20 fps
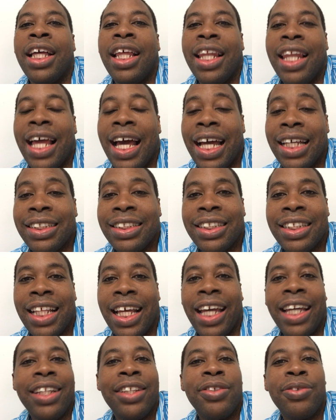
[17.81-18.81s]
Last
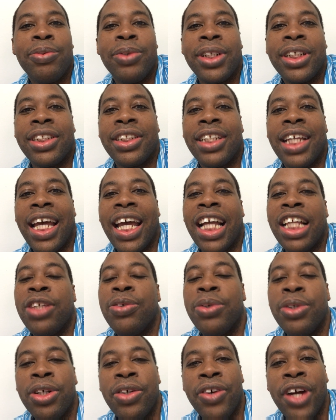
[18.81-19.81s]
night was the
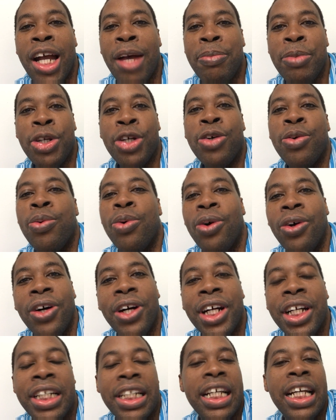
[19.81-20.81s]
annual Grammy
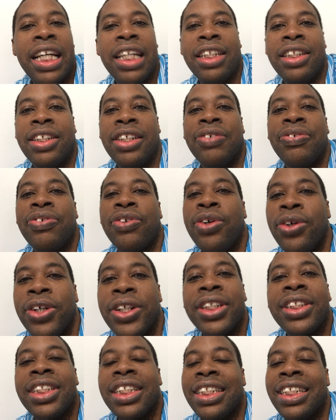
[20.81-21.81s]
Award, and of
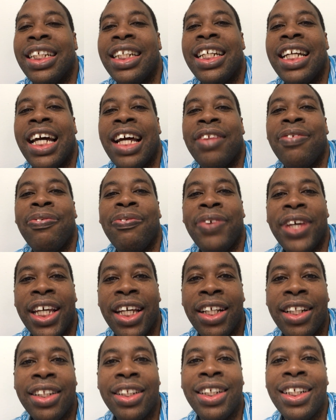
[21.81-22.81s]
course, it did not
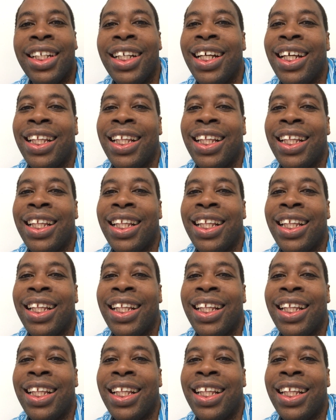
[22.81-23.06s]
fail.